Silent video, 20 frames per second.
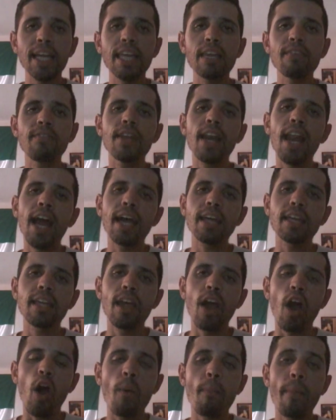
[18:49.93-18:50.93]
Give a
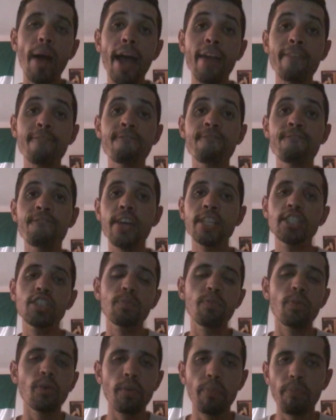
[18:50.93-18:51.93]
like on my
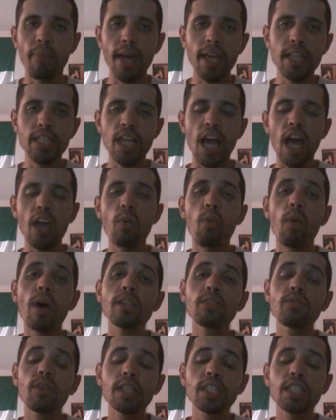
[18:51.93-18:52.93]
Facebook page. I
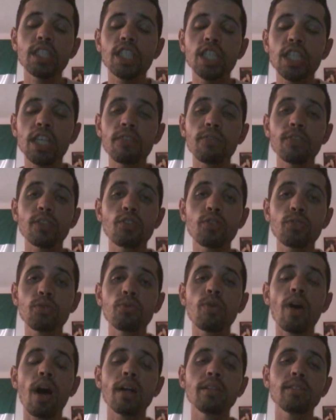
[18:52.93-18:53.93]
want to achieve
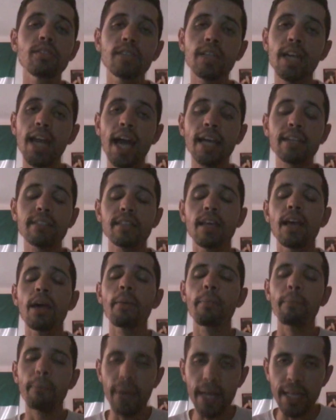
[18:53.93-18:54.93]
200 likes.
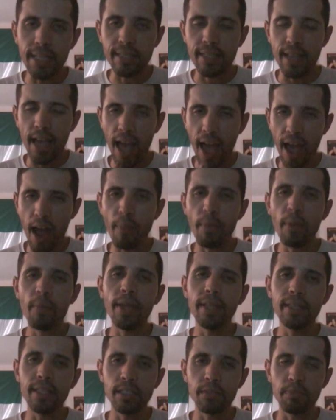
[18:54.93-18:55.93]
Please help
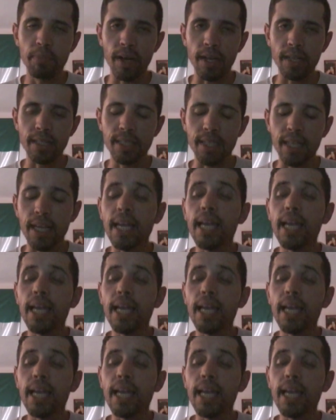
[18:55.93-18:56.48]
me in this part.